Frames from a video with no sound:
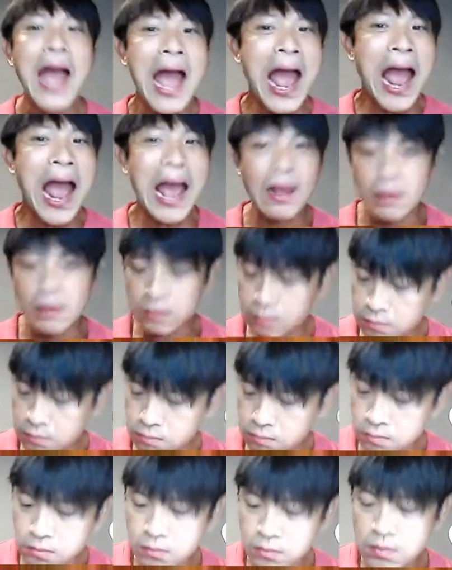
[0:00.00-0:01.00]
Do you really
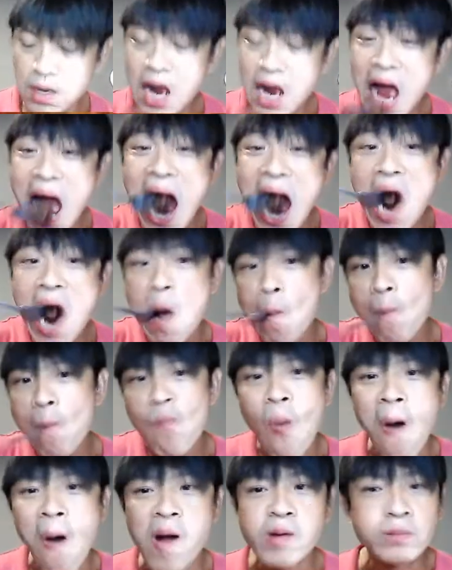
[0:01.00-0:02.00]
think our body is just that
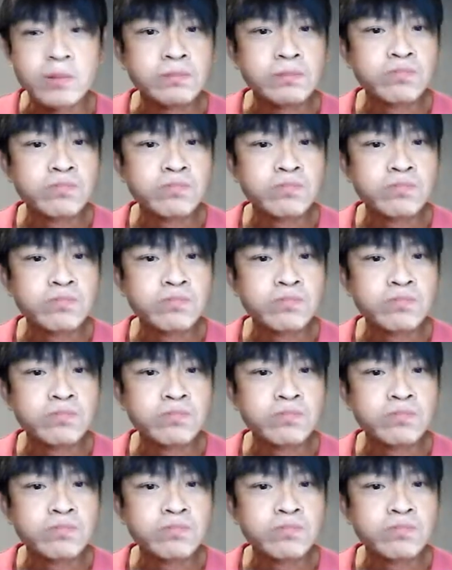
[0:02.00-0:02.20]
stupid?